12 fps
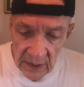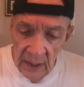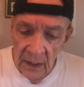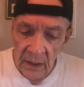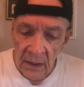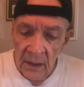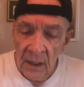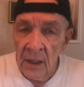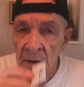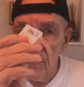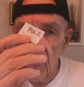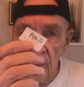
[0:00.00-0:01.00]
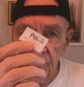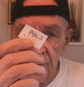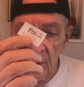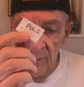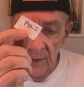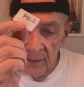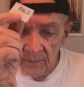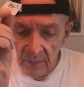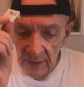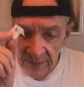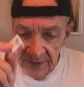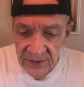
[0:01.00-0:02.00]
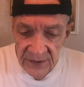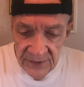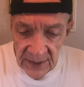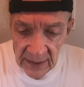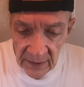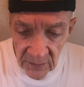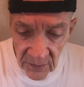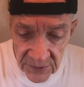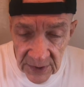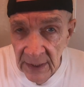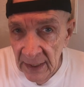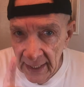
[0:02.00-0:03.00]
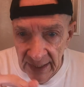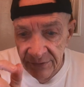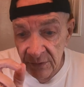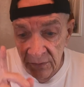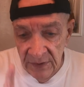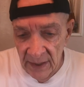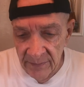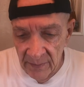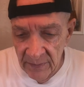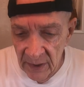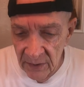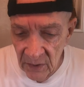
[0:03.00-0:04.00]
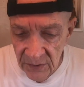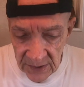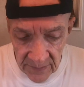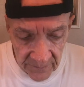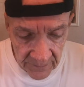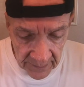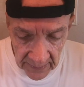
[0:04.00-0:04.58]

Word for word: the Pol Silver. This is the second use and the last time I'm going to use it.